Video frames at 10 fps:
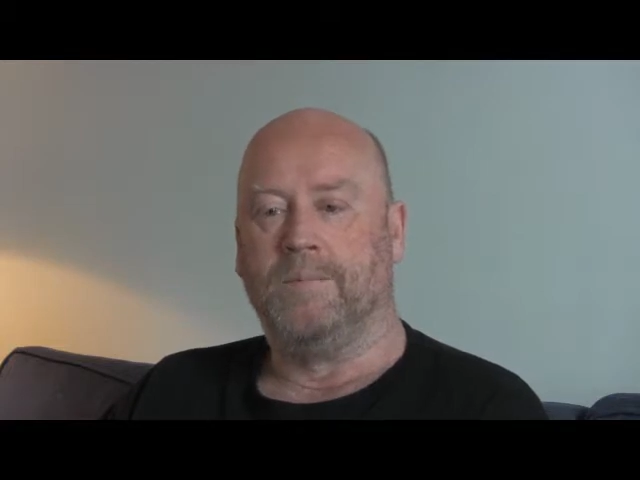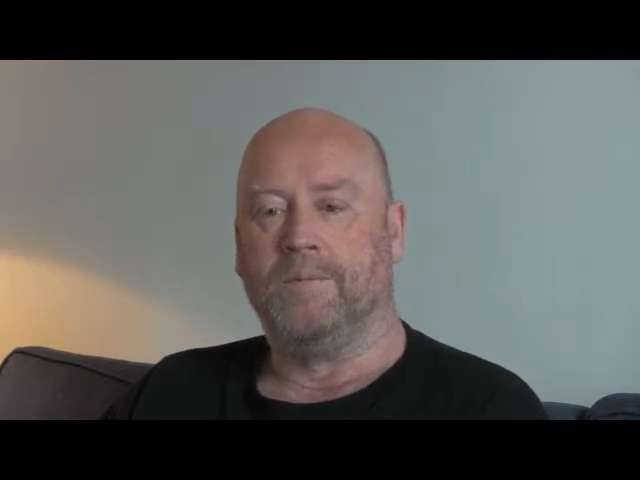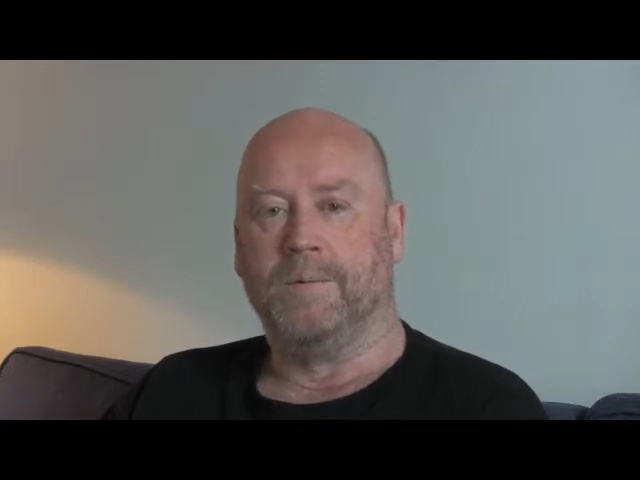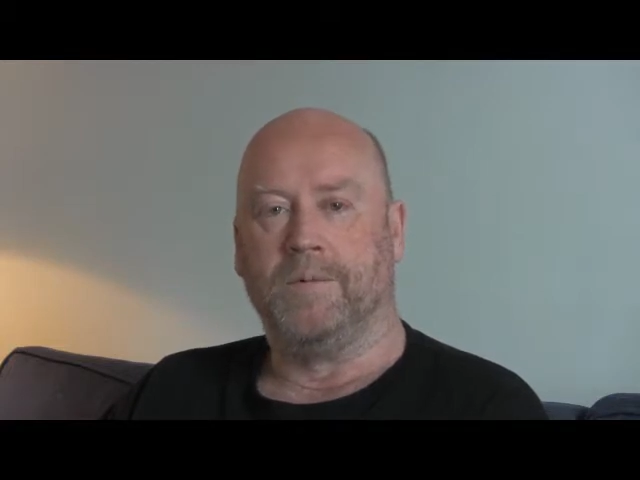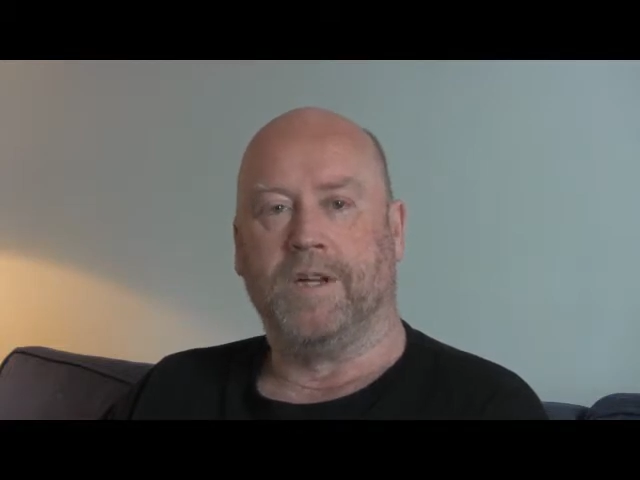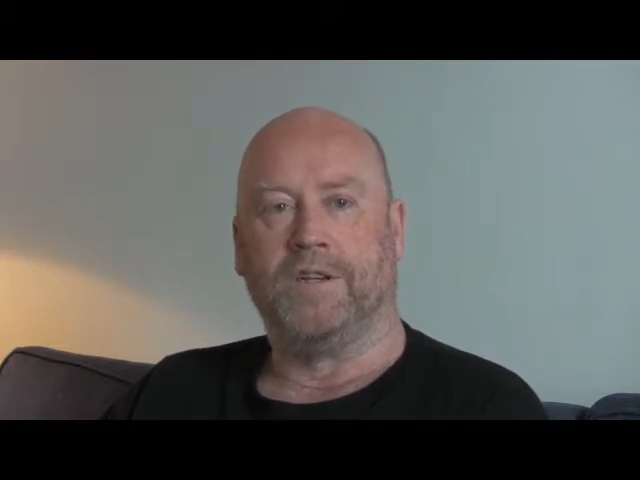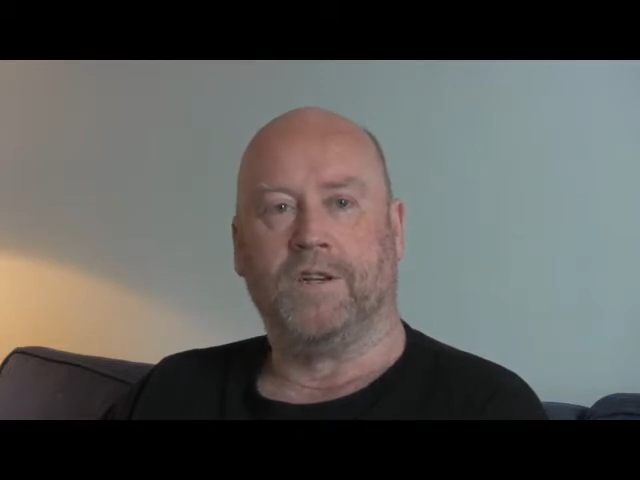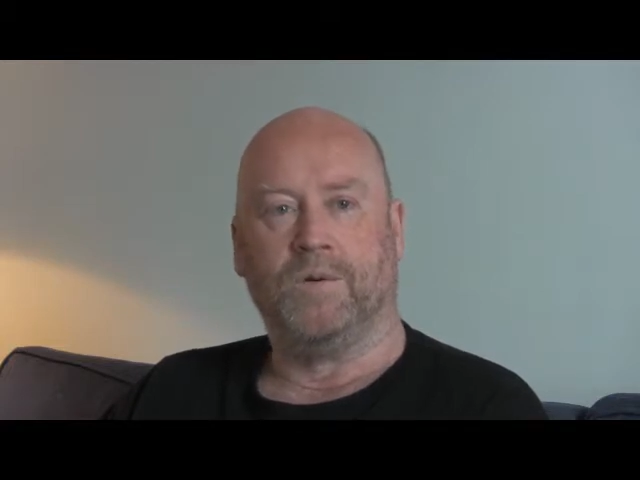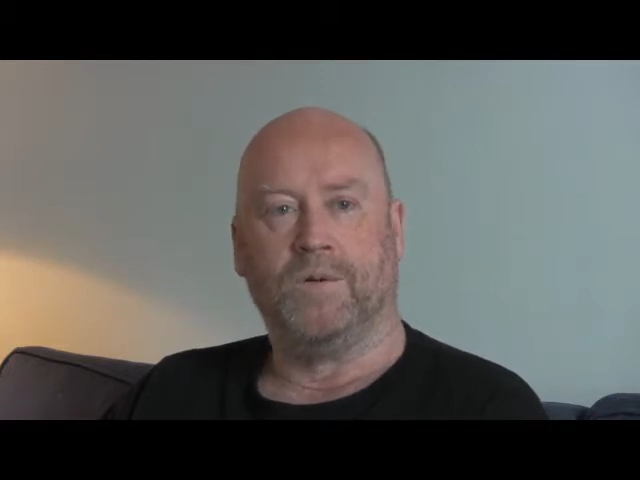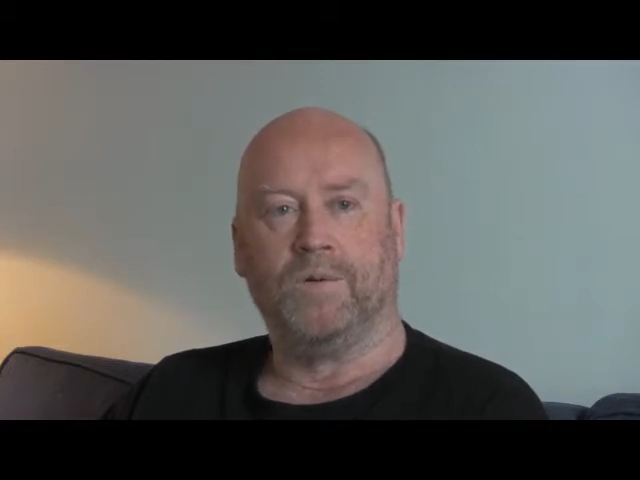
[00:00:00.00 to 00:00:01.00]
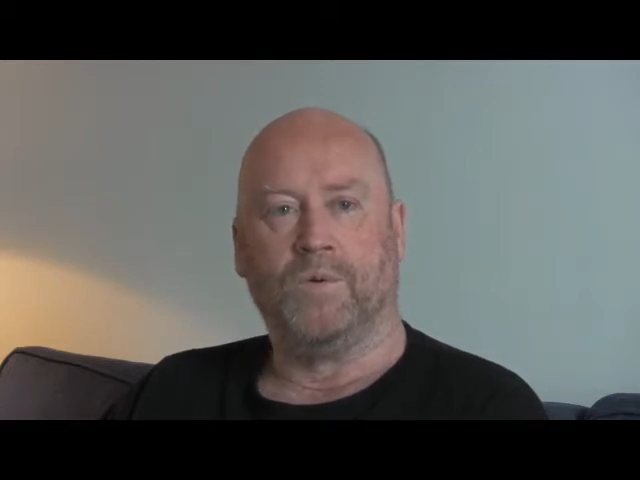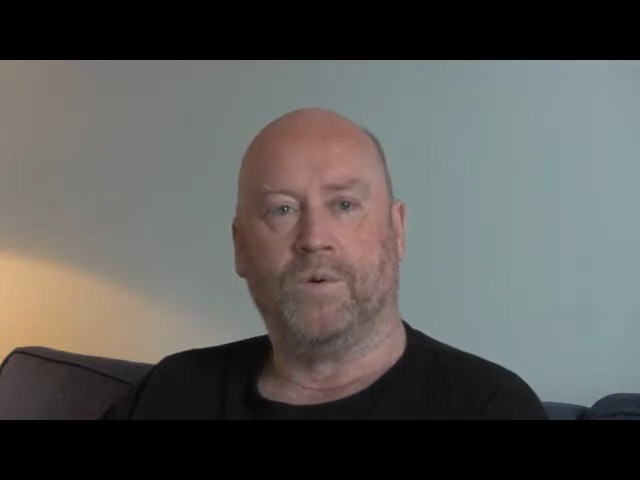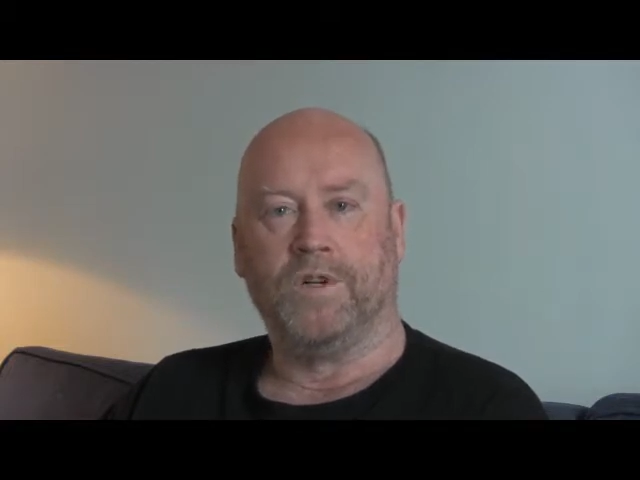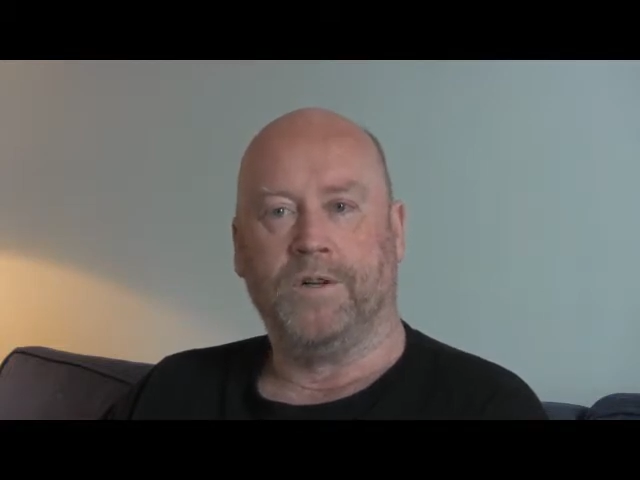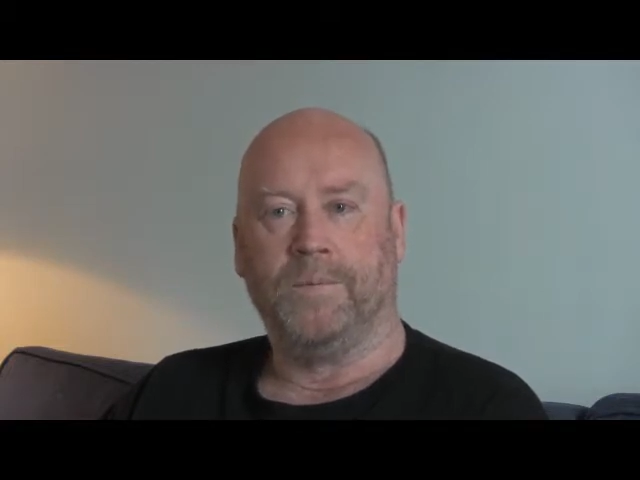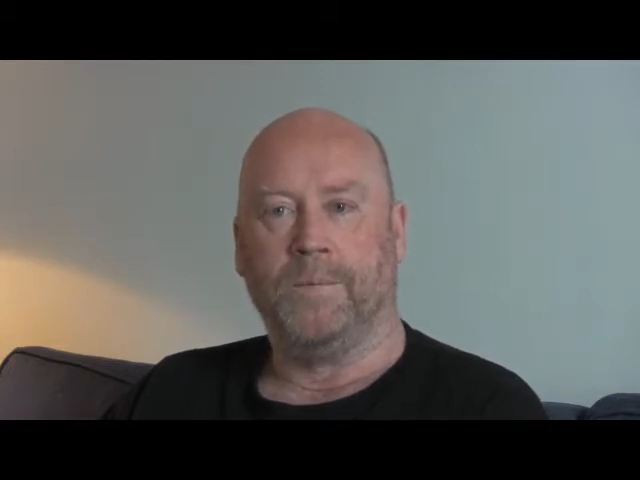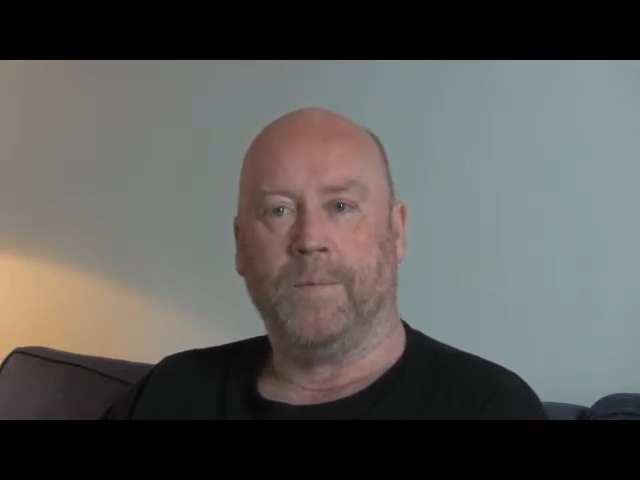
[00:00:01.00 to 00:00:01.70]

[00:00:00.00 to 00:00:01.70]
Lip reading: dipped our toe in the water.